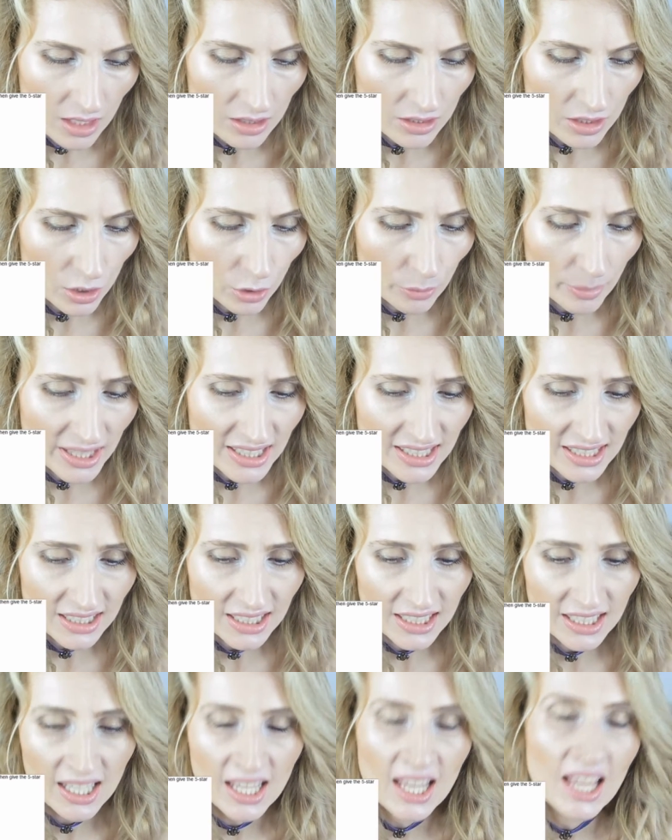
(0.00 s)
So
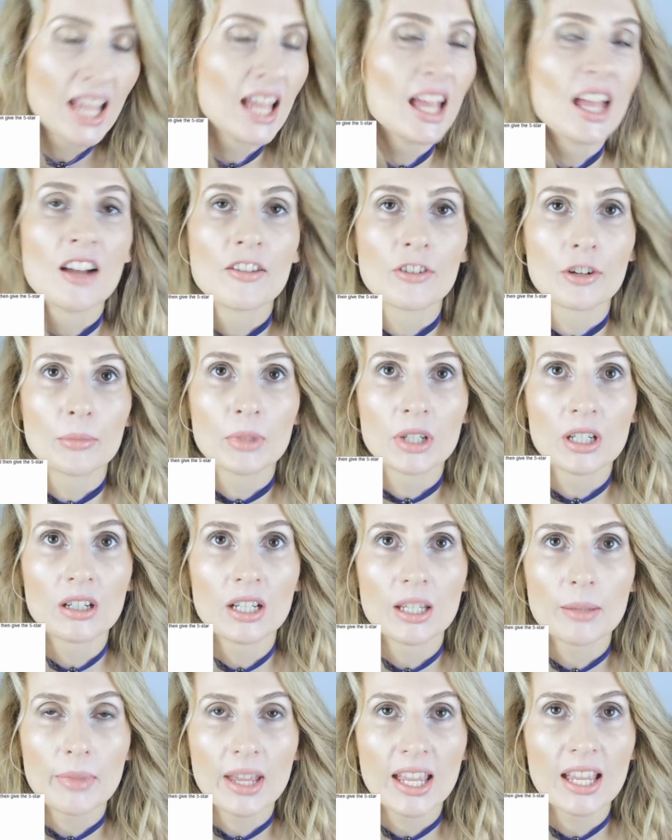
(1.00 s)
basically, from her
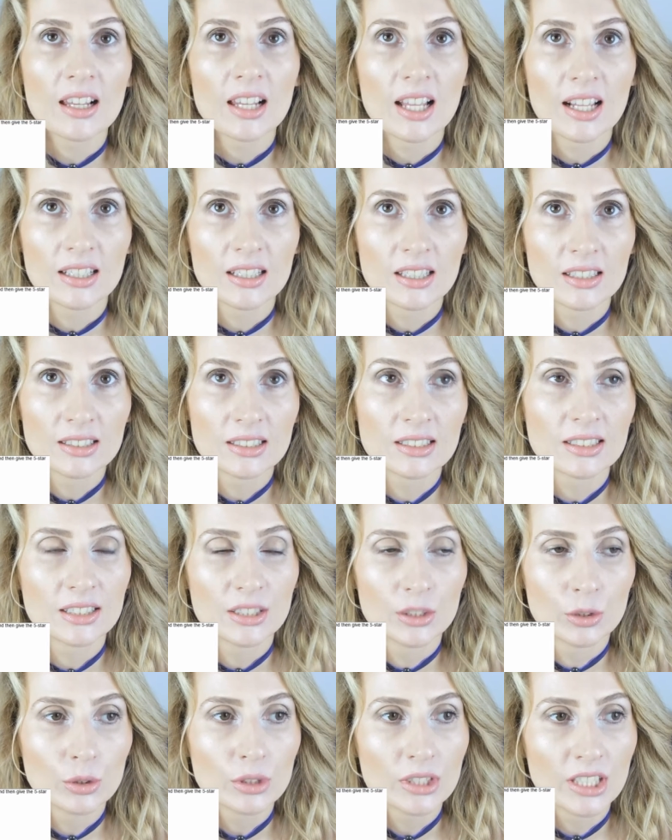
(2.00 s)
email I
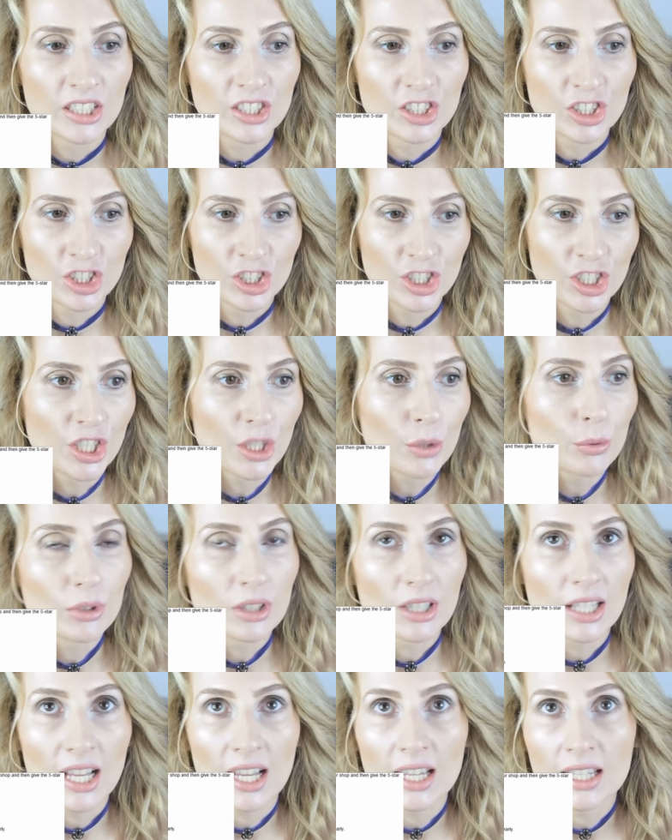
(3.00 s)
understood that she would
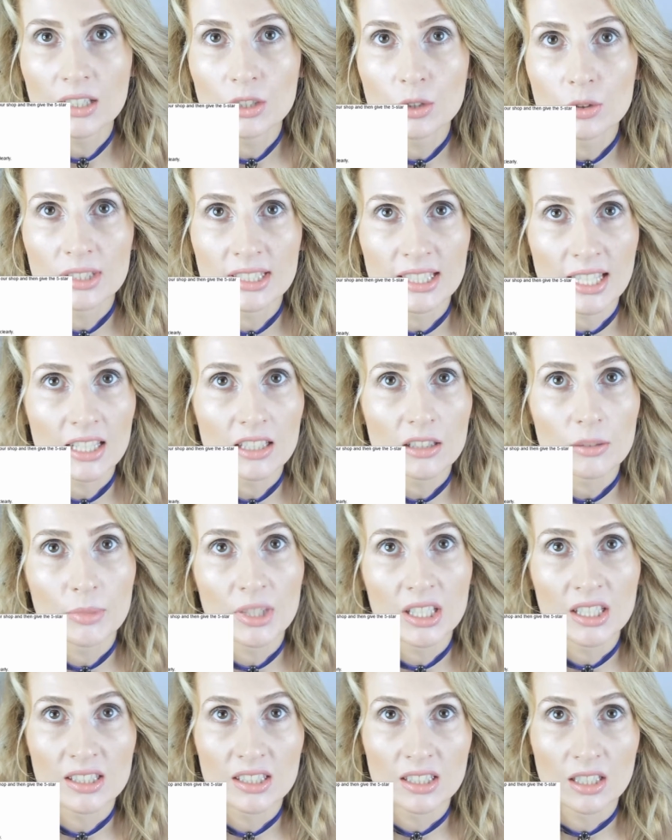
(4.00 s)
like to send
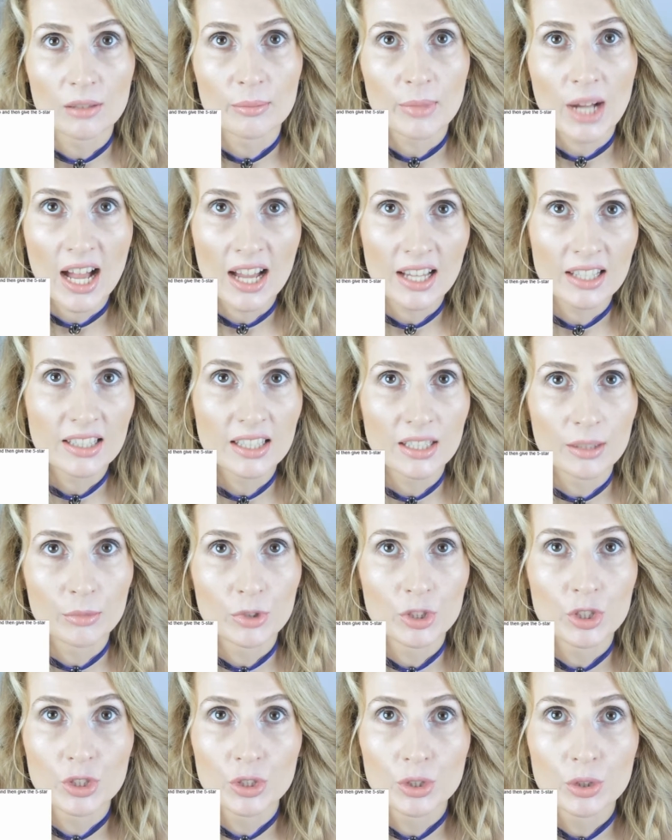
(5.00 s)
me some
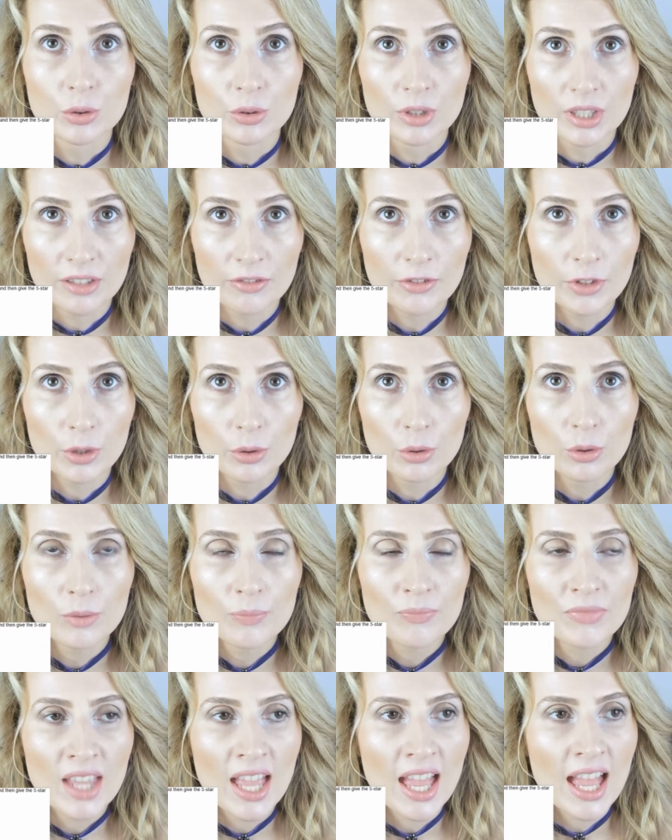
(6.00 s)
items to review
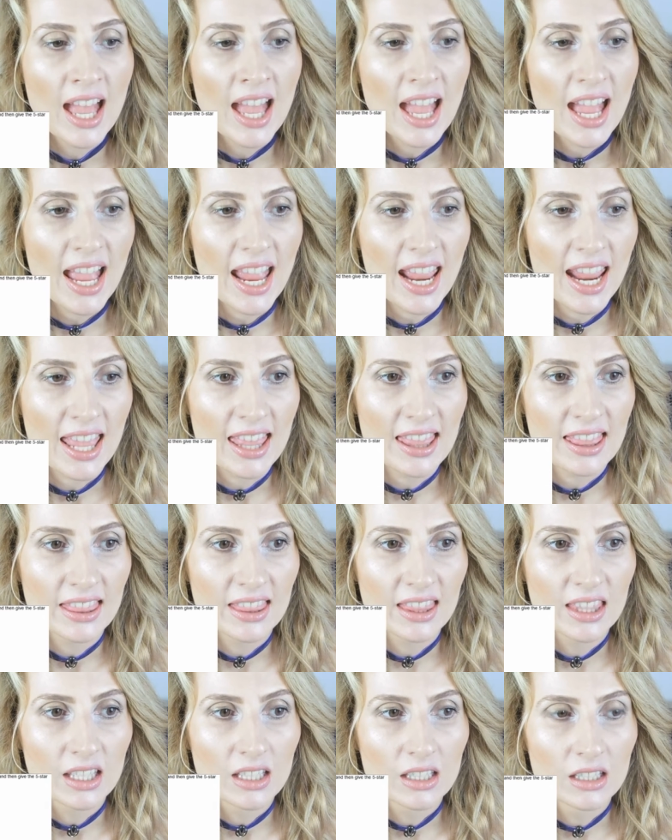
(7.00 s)
and
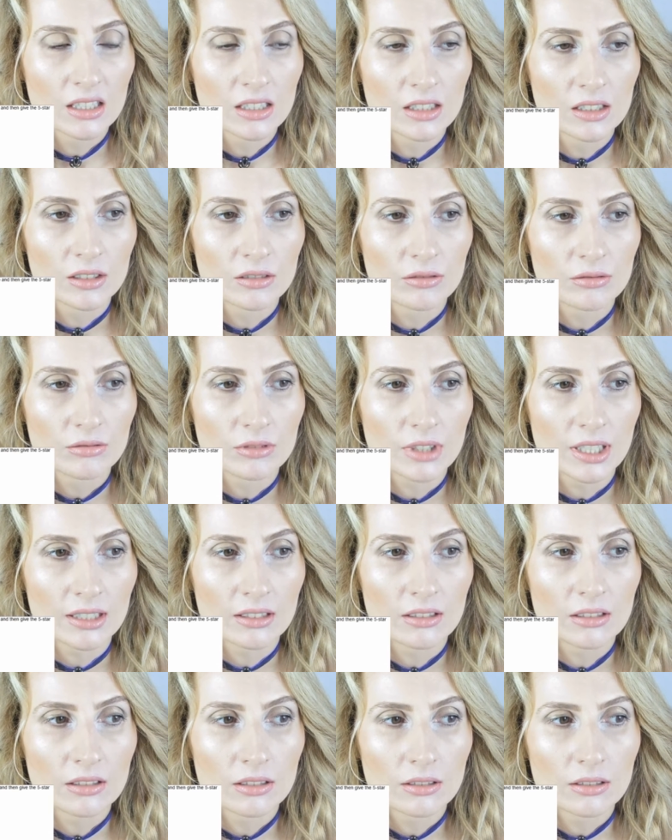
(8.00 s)
uh, that